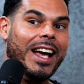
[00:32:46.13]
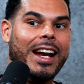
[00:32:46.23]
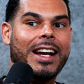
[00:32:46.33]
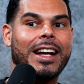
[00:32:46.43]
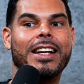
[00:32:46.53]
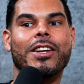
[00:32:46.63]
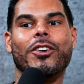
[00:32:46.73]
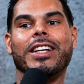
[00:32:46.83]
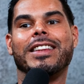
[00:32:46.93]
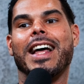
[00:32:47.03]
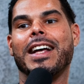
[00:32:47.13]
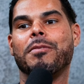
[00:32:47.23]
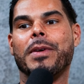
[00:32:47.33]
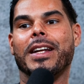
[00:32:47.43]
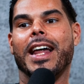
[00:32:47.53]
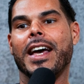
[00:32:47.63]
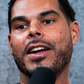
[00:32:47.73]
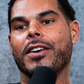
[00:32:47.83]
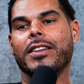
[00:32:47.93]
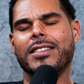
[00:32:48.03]
And, you know, he thanked me
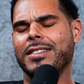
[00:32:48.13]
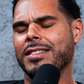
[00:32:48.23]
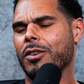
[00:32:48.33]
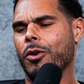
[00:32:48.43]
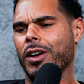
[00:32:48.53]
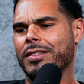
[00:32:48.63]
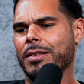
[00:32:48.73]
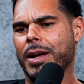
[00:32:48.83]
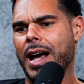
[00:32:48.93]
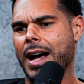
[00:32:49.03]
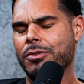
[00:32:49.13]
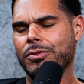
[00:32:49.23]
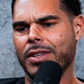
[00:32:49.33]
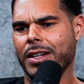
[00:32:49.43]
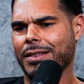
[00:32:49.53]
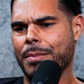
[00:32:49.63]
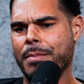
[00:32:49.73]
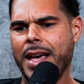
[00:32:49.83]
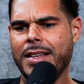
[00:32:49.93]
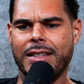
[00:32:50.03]
later. And this is an awesome guy who's done
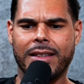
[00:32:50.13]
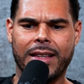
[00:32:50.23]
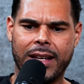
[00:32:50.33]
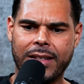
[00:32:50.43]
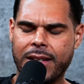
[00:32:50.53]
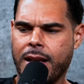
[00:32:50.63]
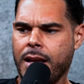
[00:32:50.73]
amazing things.